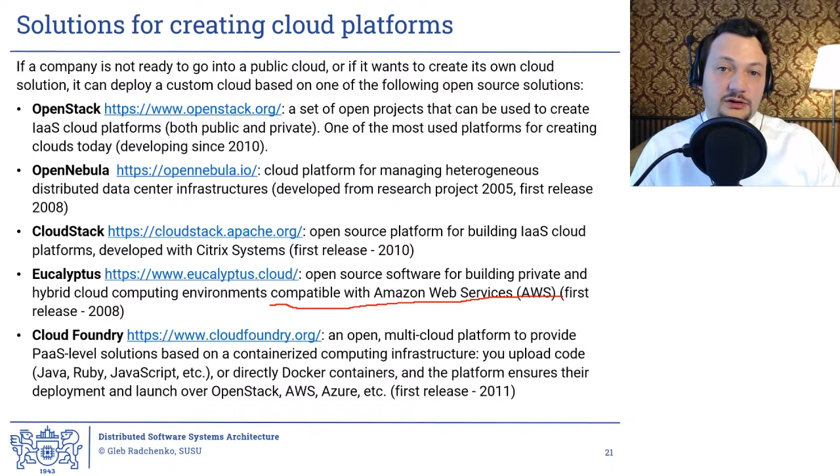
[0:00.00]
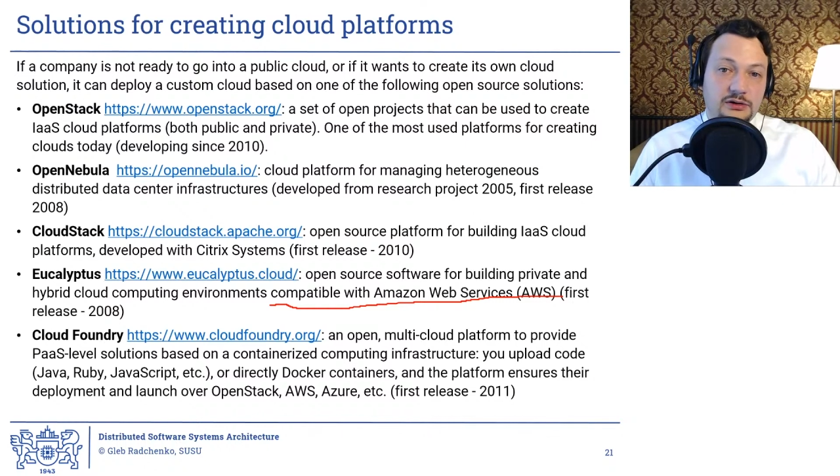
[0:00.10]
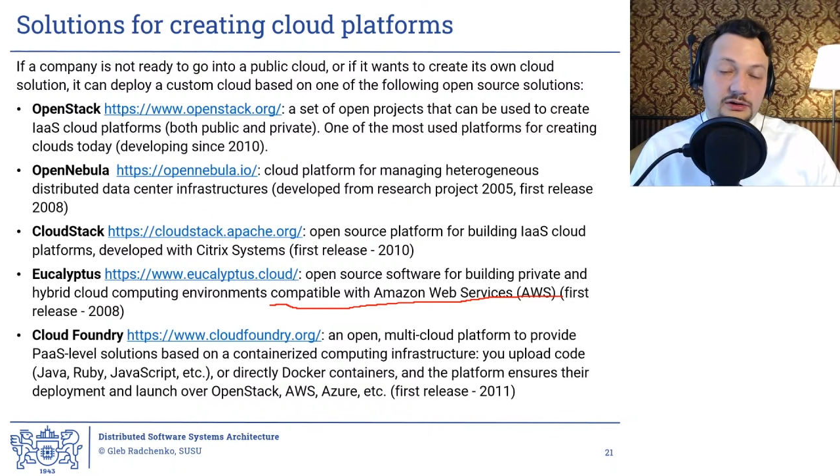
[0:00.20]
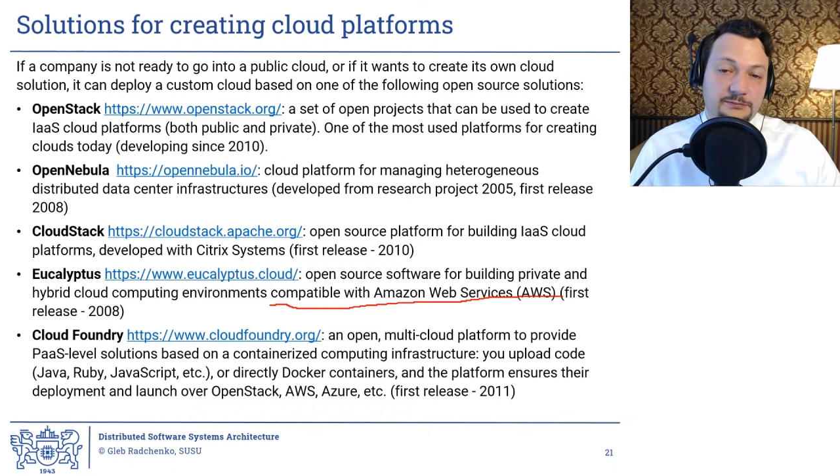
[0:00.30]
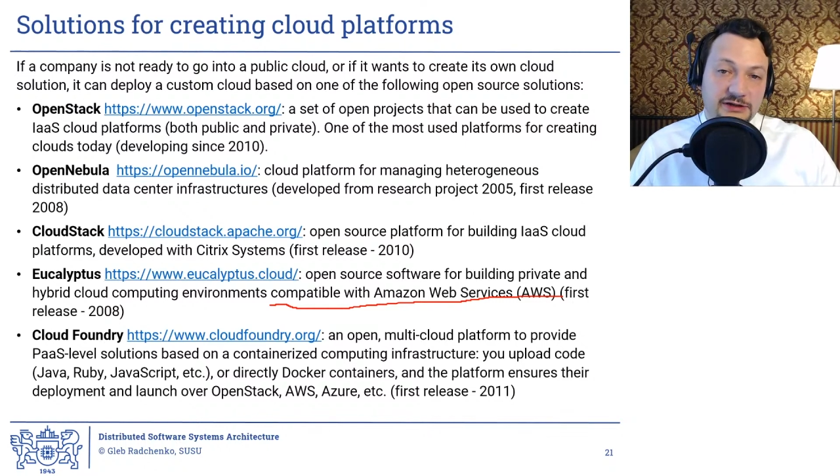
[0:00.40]

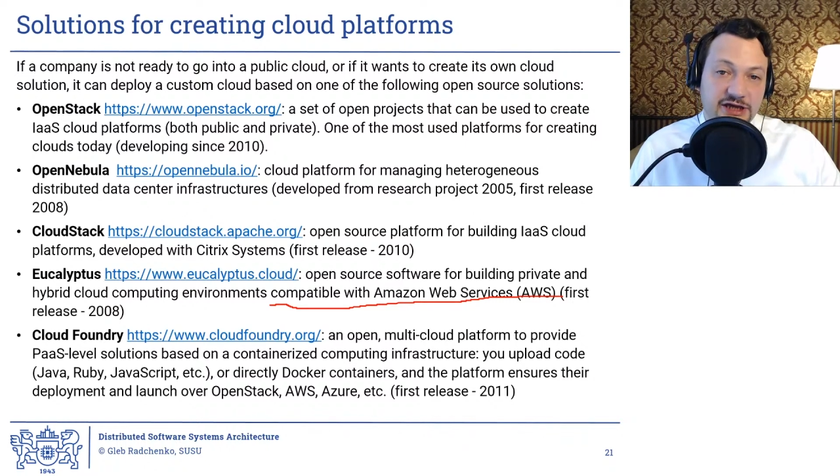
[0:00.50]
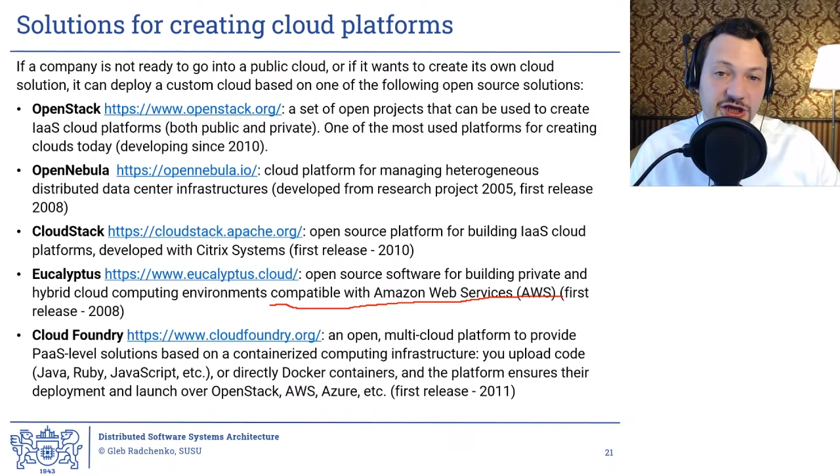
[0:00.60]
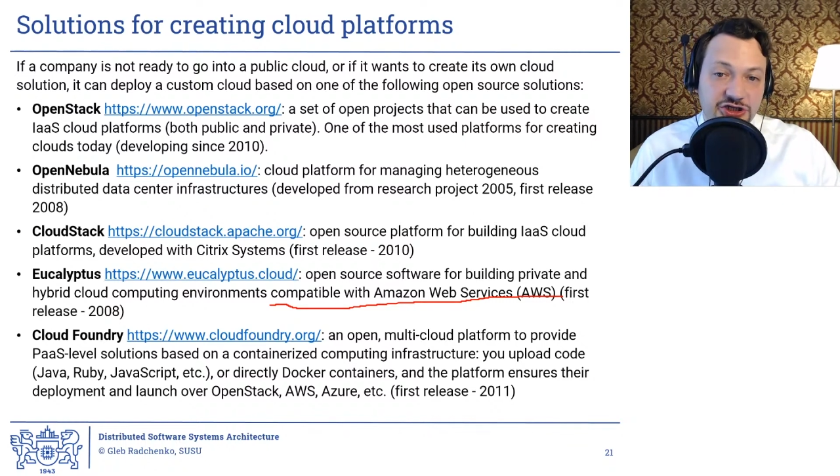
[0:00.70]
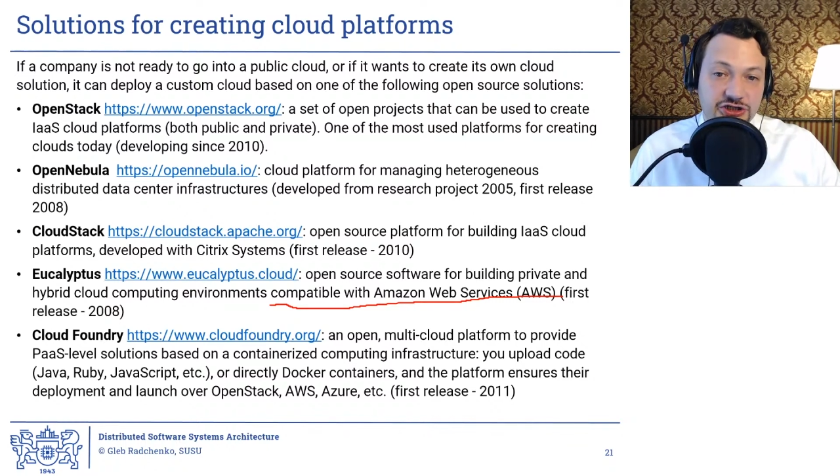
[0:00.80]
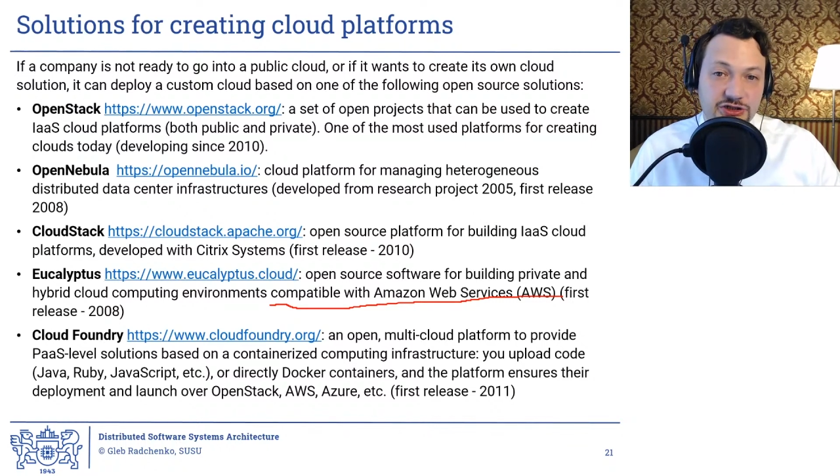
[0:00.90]

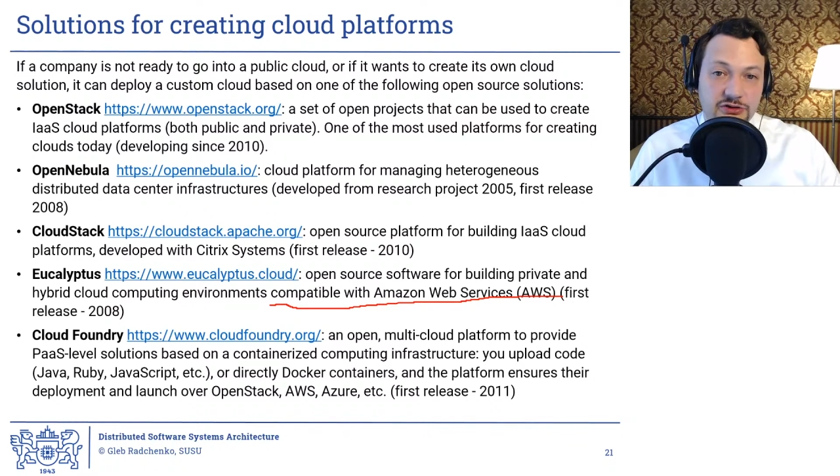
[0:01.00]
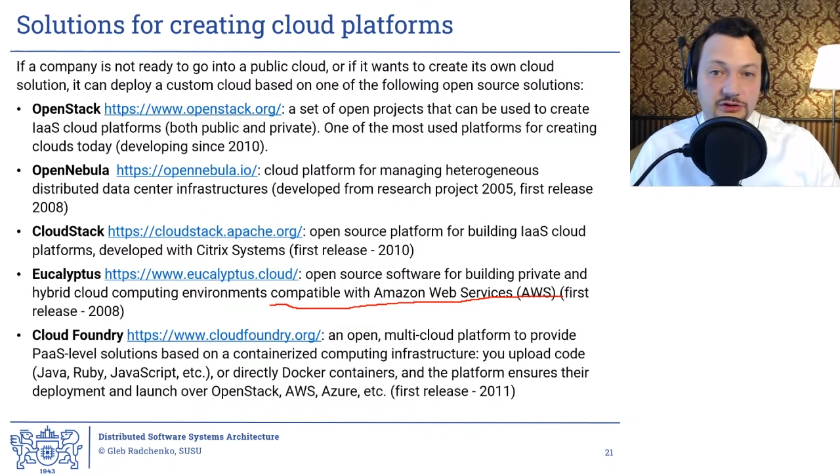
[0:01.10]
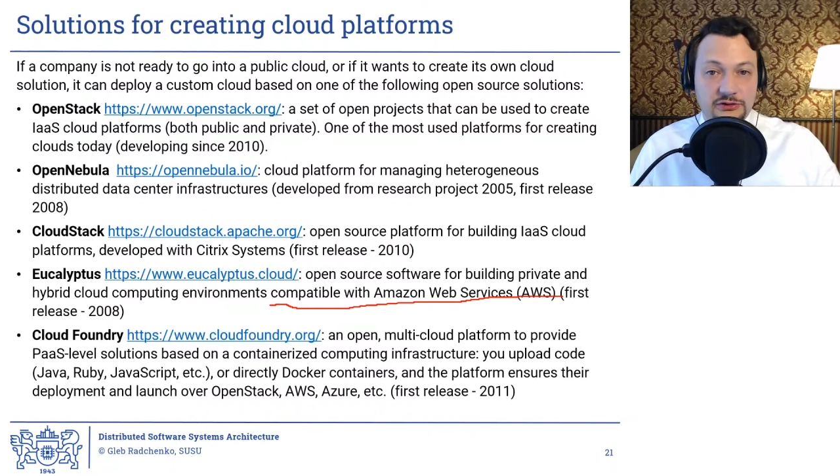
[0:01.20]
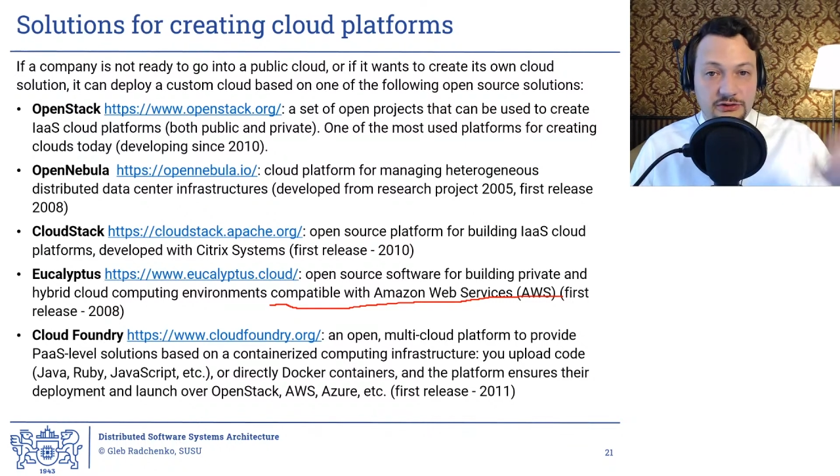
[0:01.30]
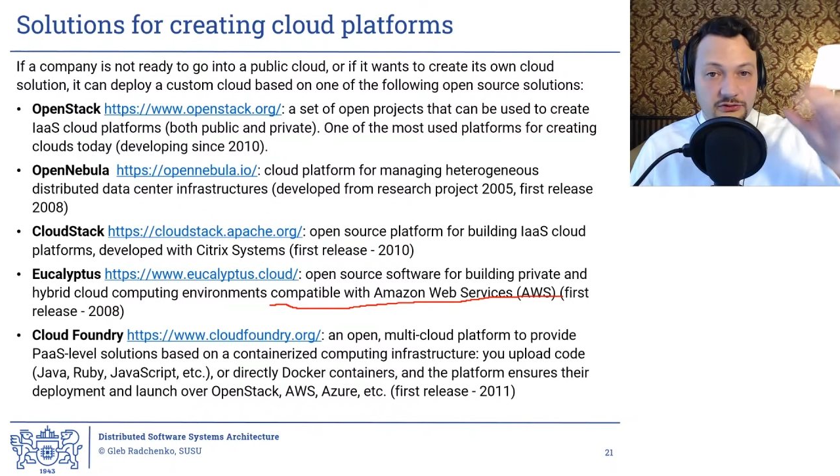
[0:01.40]
application
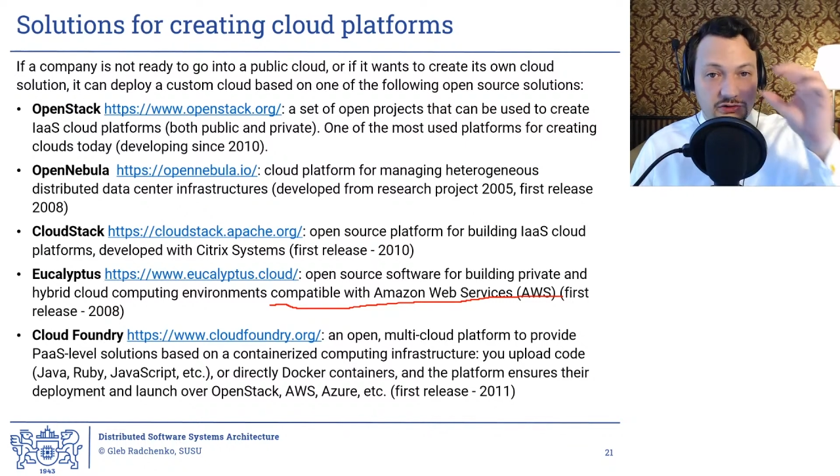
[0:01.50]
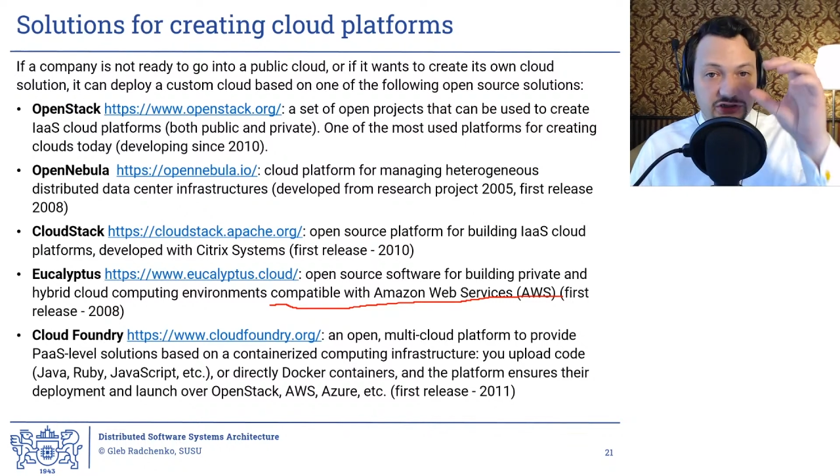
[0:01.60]
on your